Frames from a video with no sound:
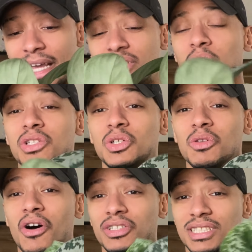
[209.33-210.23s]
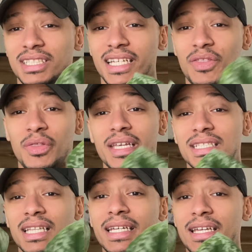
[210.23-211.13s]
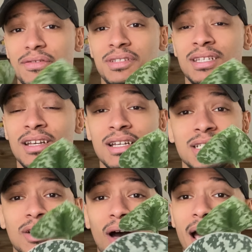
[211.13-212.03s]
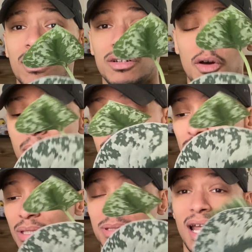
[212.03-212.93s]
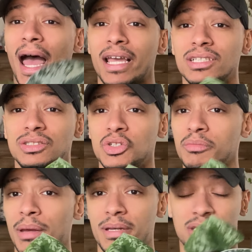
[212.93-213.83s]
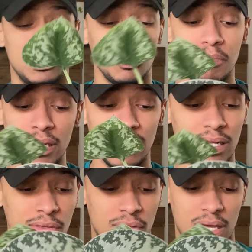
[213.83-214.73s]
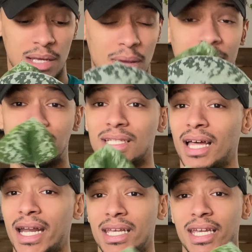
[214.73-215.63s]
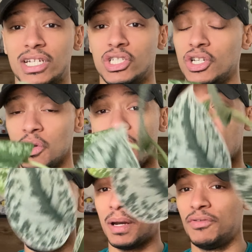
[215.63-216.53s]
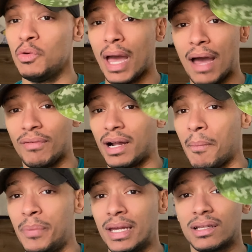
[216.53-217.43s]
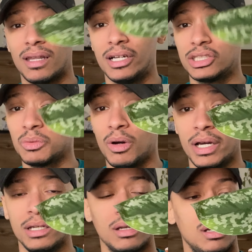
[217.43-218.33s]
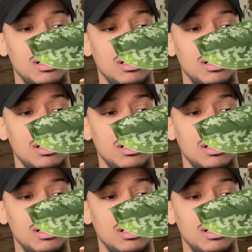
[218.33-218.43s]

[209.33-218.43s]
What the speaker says: it took so long just to get these leaves. So I don't know, maybe there's something I can do. Maybe it's a humidity thing, maybe it's a lighting issue. But if you have like a big lush one,